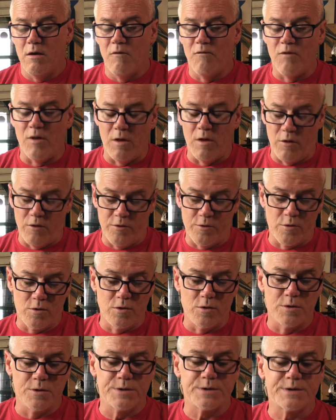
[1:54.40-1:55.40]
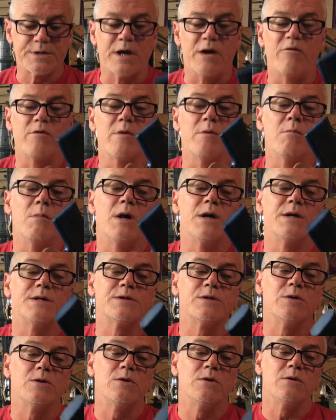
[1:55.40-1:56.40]
follow the rules, cover the
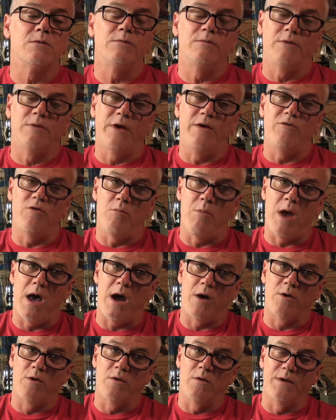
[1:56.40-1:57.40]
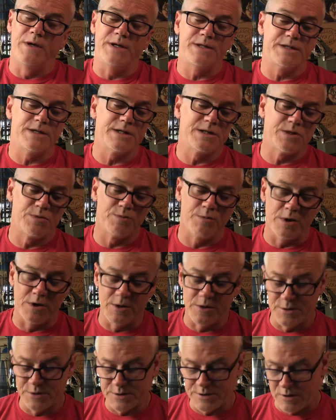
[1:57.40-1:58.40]
muzzle, leave the mag release
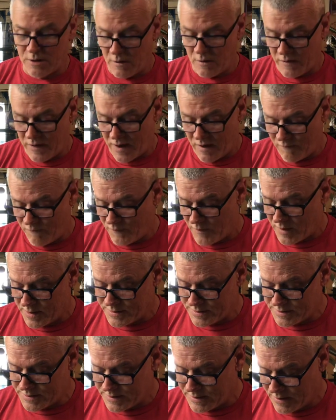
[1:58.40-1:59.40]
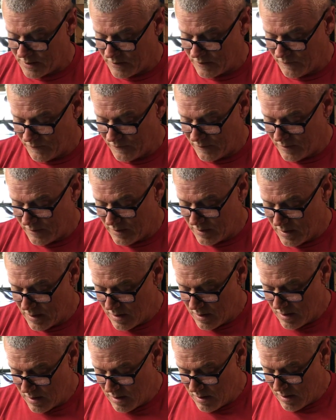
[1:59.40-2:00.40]
exposed, all that fun stuff.
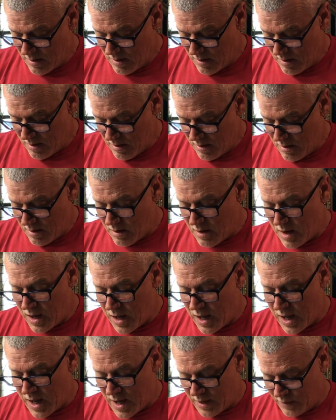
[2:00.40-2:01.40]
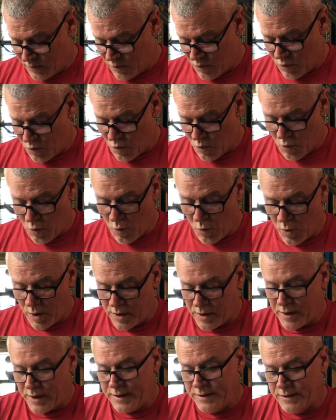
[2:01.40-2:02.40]
And
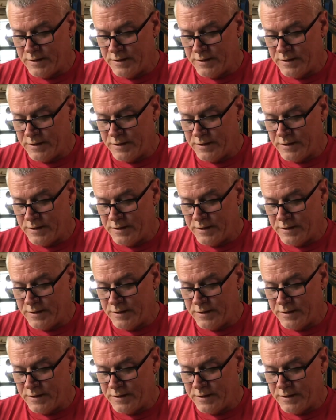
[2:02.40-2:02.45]
what I